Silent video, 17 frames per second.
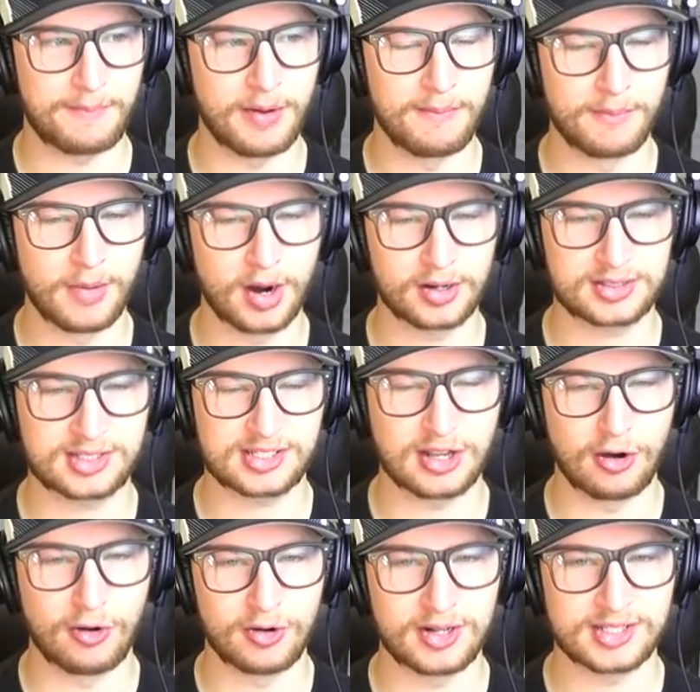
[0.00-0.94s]
But Mark
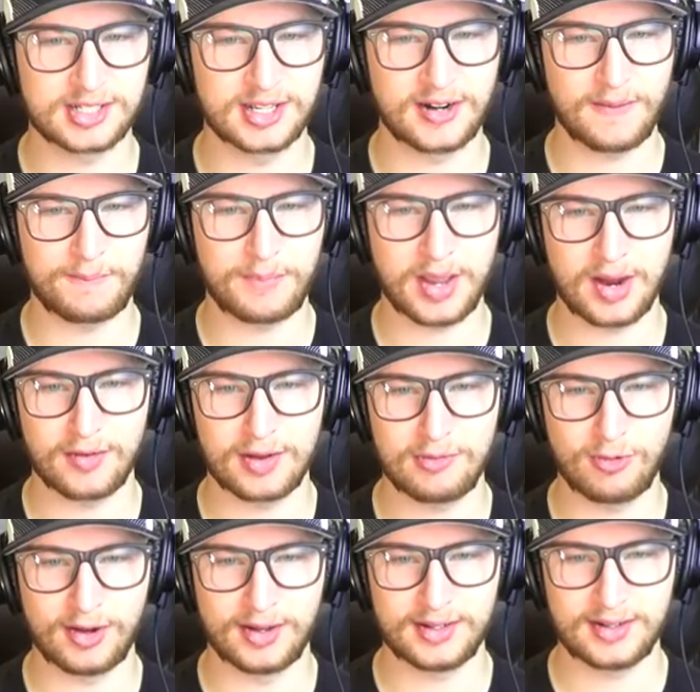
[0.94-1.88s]
Stone is gonna bury
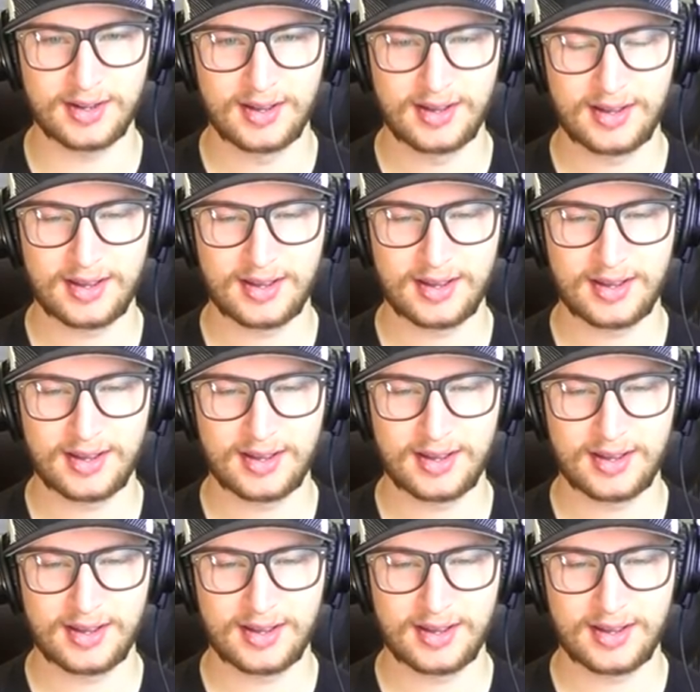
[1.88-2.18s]
one,